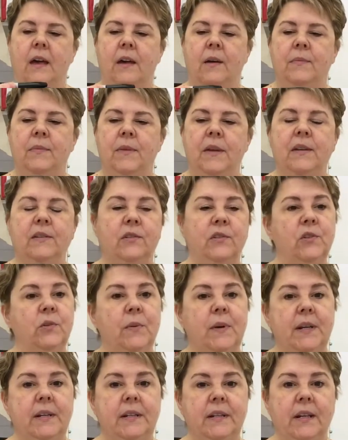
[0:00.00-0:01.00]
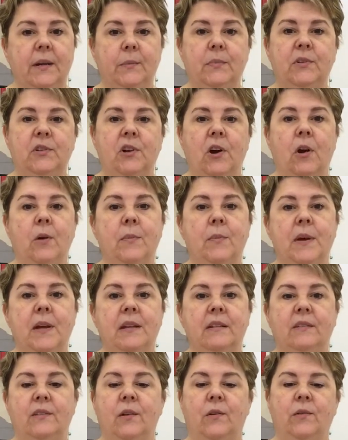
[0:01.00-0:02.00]
These are twin tip Sharpies
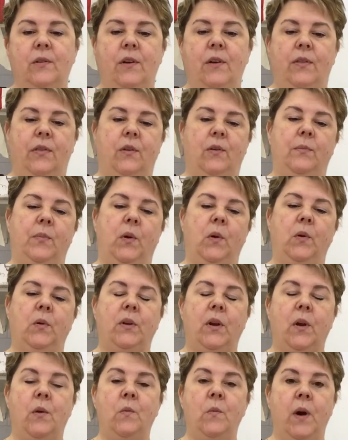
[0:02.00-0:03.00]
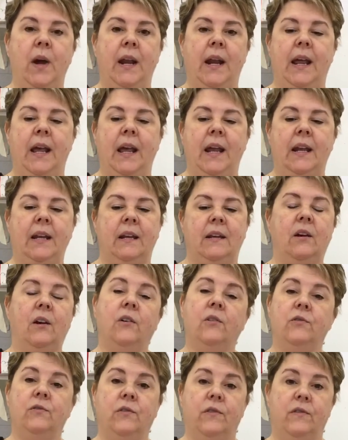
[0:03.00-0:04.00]
so that they're bold on one end and
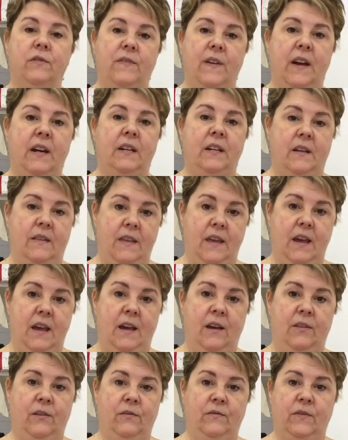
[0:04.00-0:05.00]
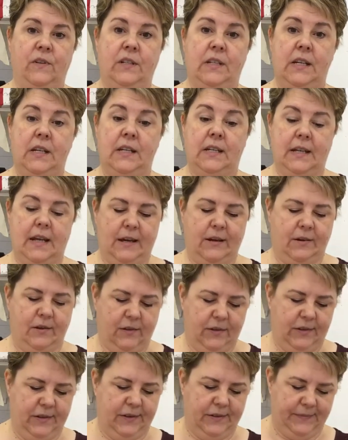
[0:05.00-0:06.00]
ultra fine on the other for
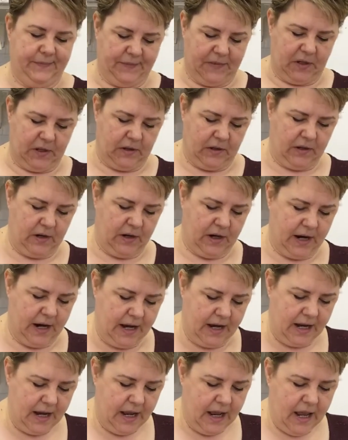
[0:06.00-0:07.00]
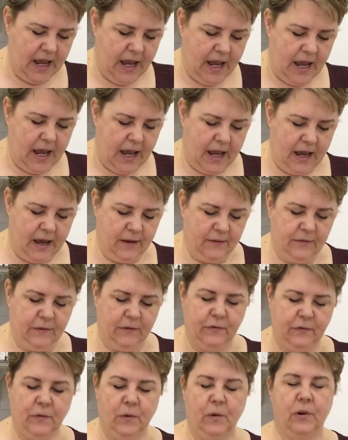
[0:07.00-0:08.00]
details. All right.
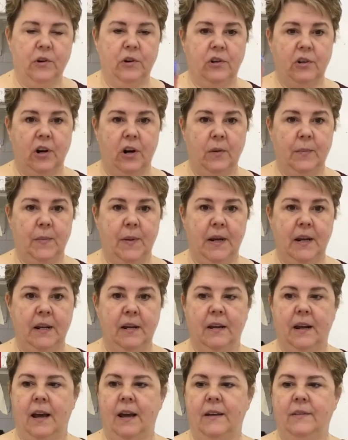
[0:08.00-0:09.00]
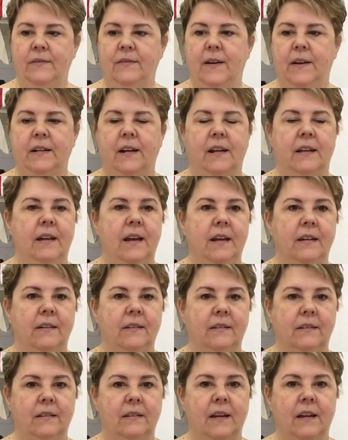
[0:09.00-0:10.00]
For sharpening, I found out last
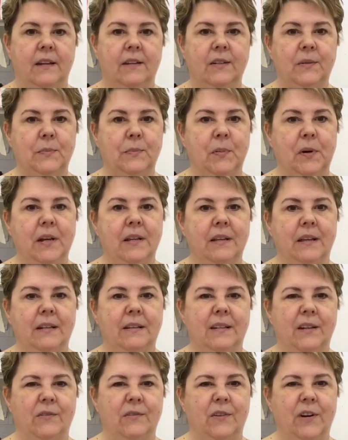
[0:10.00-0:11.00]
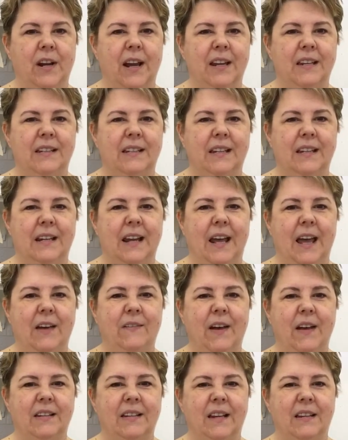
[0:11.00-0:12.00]
spring that several guys didn't have
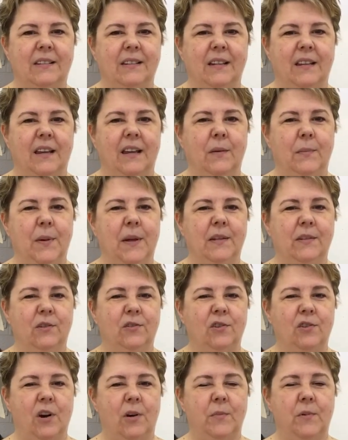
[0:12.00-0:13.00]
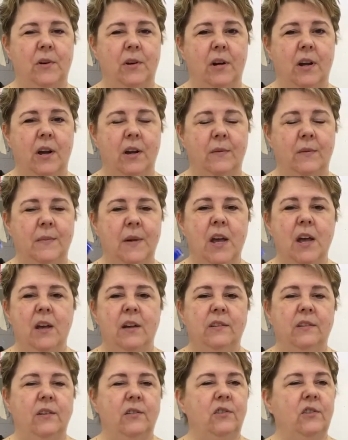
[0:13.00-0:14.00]
access to like a pencil sharpener at home.
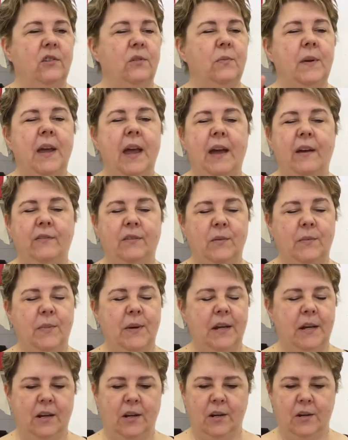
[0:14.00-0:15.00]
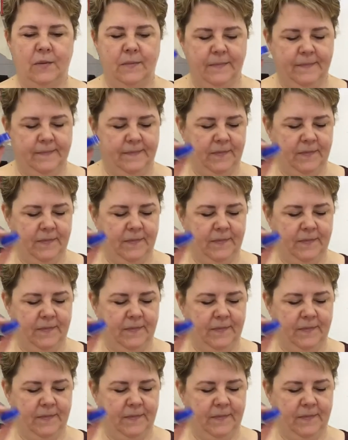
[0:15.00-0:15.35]
So should we have to be at home,